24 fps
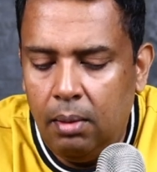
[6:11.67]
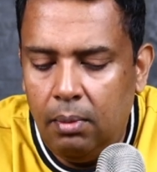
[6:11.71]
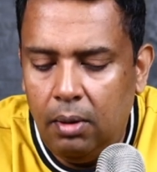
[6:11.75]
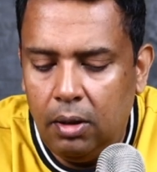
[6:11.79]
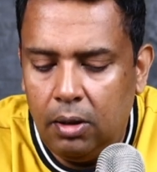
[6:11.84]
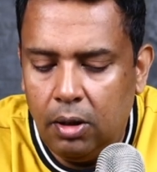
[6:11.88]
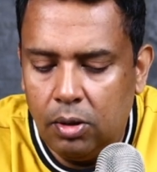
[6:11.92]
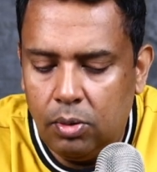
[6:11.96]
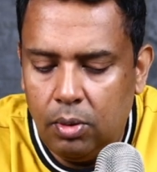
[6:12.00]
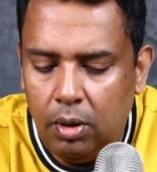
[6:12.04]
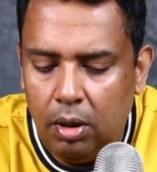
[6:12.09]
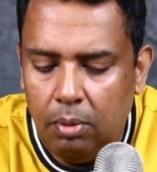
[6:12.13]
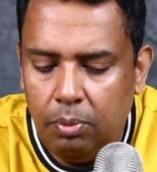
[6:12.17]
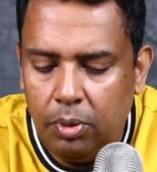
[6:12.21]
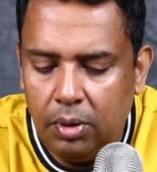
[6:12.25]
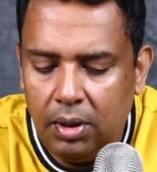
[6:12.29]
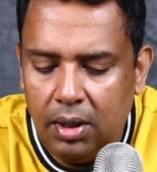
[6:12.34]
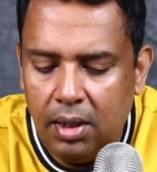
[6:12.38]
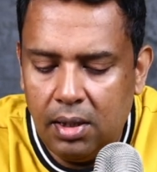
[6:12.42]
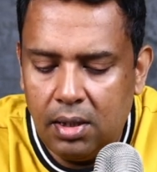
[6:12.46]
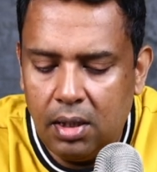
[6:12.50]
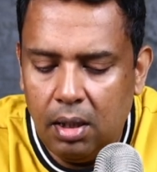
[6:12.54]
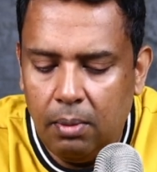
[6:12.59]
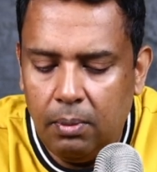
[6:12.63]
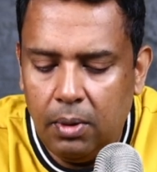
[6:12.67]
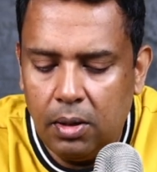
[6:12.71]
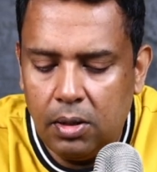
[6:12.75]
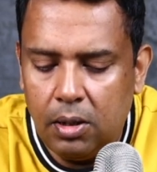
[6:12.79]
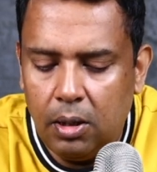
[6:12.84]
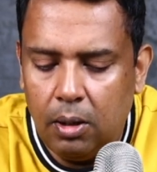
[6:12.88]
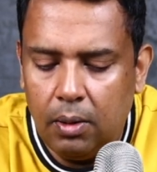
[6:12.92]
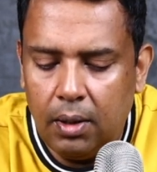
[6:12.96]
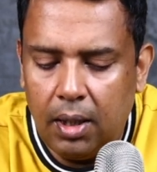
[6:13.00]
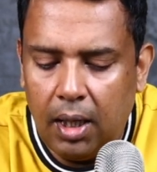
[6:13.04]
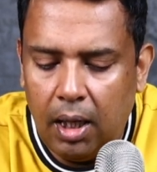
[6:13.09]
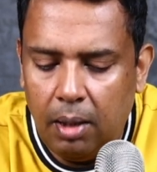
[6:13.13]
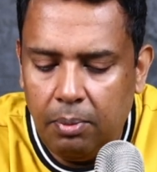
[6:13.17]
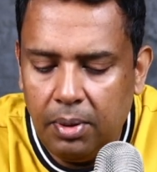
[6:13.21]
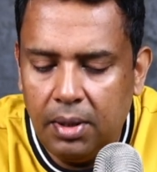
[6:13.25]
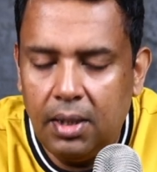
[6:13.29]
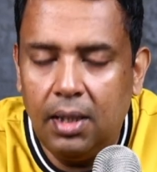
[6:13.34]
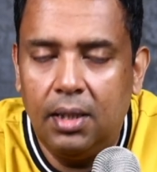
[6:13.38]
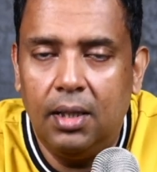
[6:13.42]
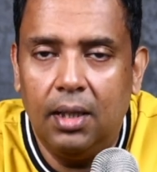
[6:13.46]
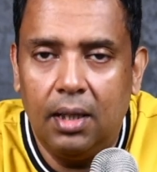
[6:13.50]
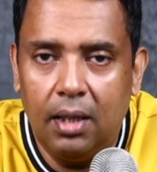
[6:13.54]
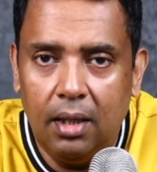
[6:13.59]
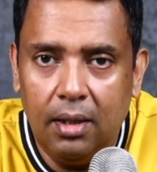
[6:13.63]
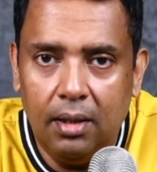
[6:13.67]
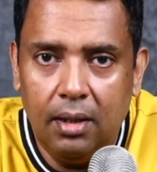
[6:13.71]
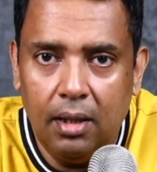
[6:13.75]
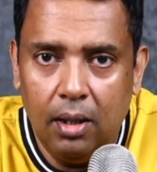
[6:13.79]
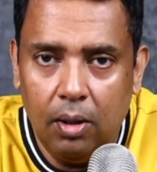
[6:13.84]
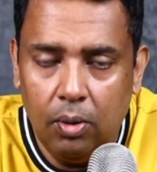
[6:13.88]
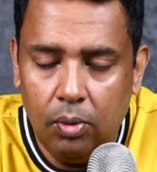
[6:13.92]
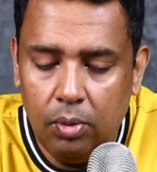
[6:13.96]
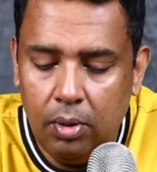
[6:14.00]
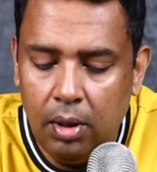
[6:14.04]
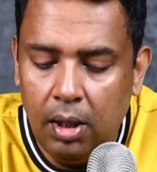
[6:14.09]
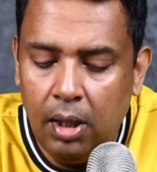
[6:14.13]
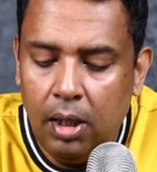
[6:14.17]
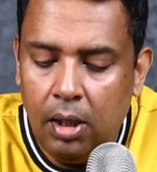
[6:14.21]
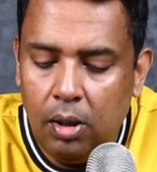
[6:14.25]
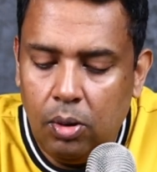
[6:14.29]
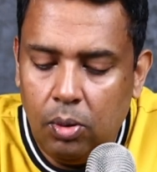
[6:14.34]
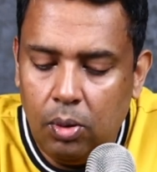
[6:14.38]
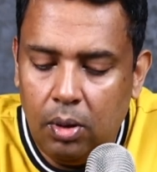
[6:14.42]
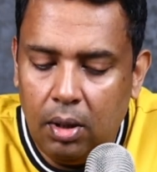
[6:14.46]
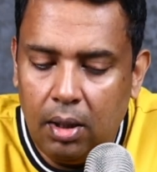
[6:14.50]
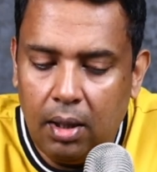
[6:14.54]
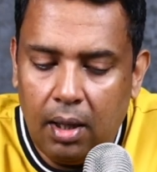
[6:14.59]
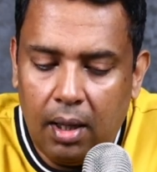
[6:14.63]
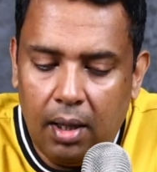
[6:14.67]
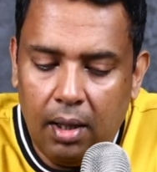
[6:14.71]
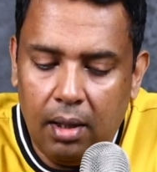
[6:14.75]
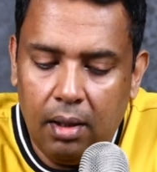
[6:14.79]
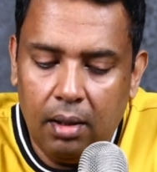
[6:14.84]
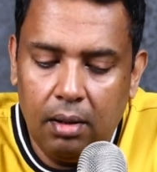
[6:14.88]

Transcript: Because when you put these numbers down, hypothetically down, you'll